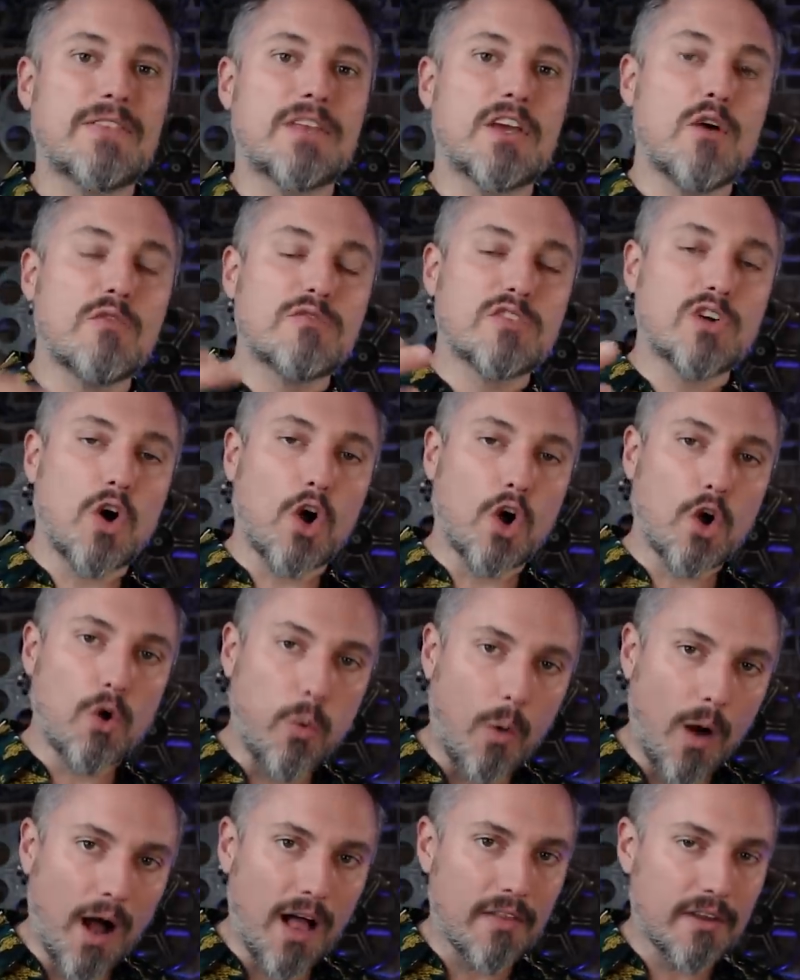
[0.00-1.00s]
and the overall
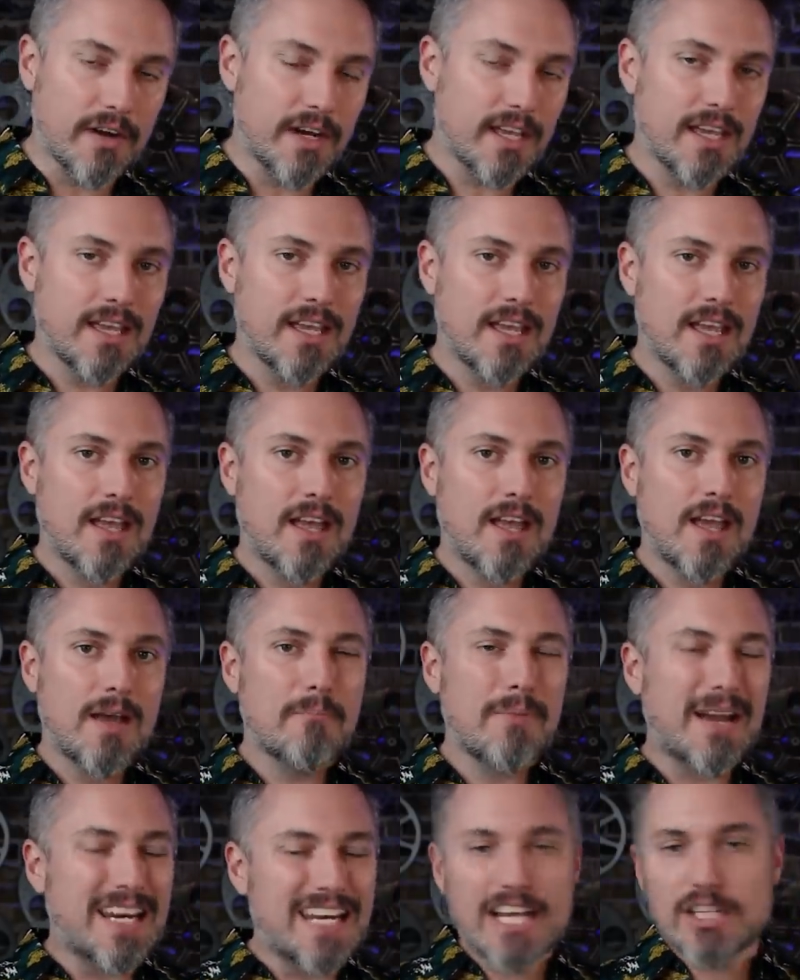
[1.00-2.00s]
quality,
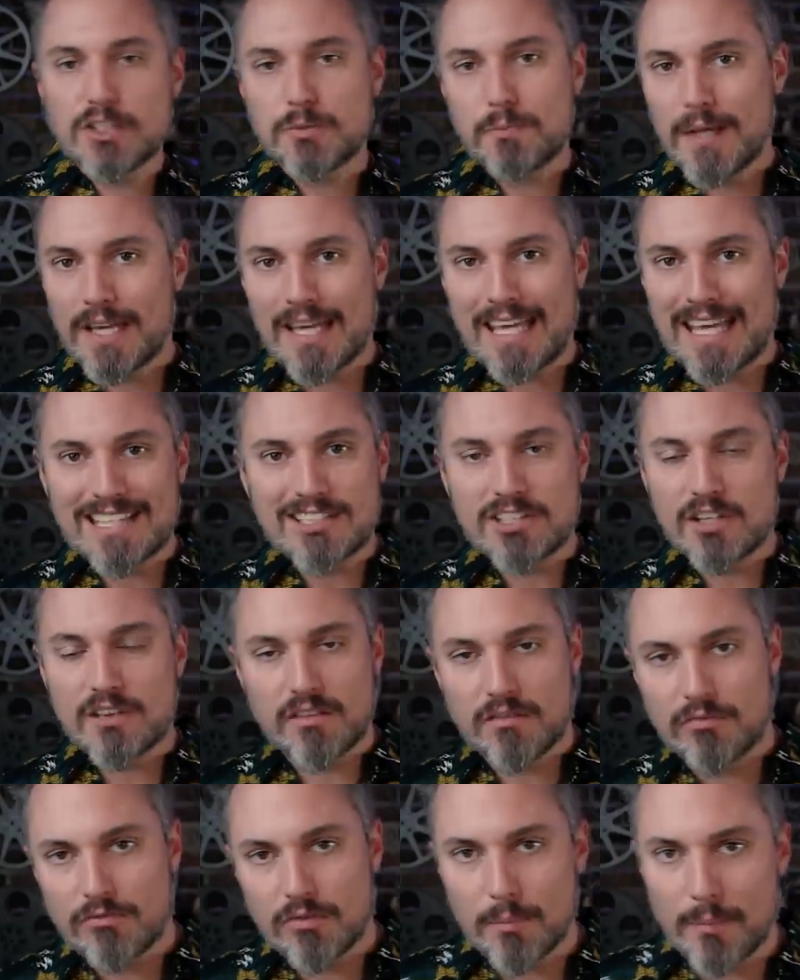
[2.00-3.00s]
my next pick
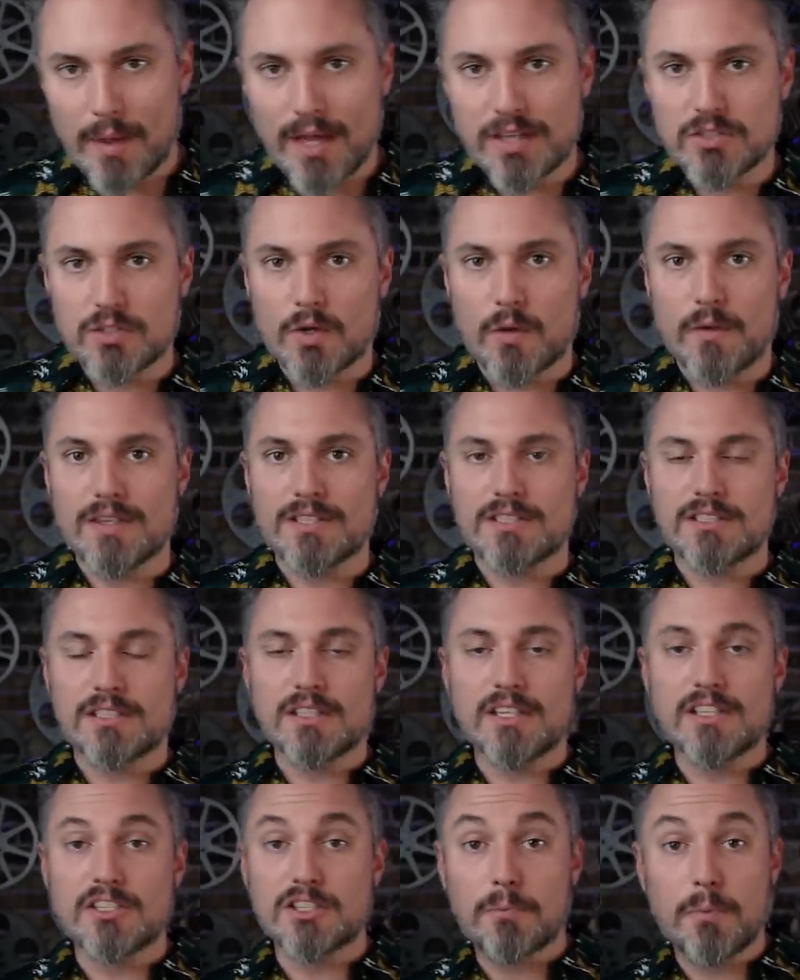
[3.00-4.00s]
isn't the best on this
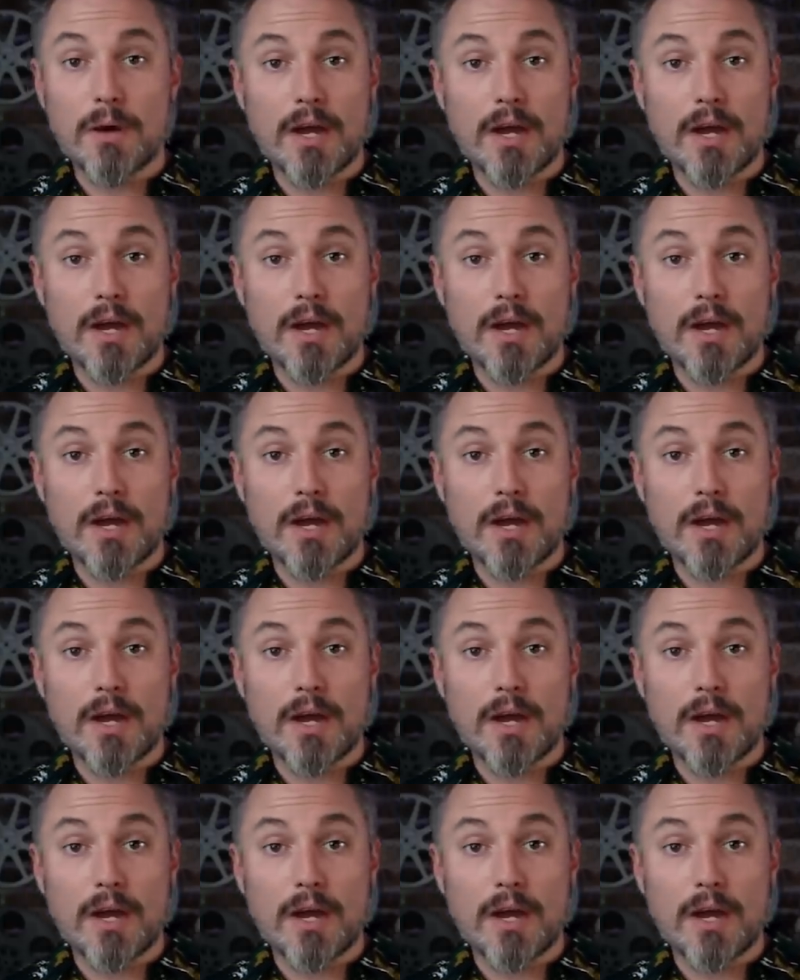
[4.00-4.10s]
list,